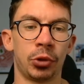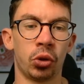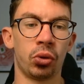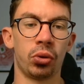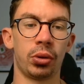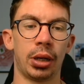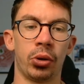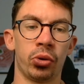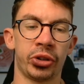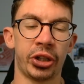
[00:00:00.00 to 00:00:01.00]
or
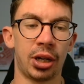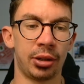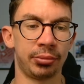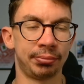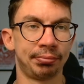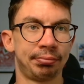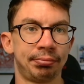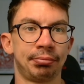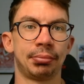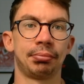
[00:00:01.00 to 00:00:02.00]
Sarr.
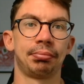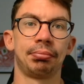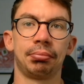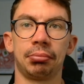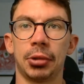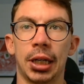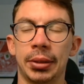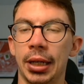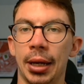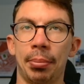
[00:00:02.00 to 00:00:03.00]

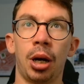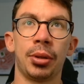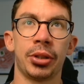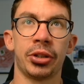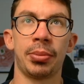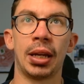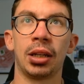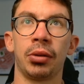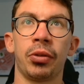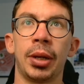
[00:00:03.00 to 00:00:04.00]
Yeah, Palmer to
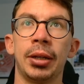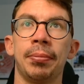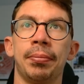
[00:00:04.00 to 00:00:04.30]
Semenyo for me.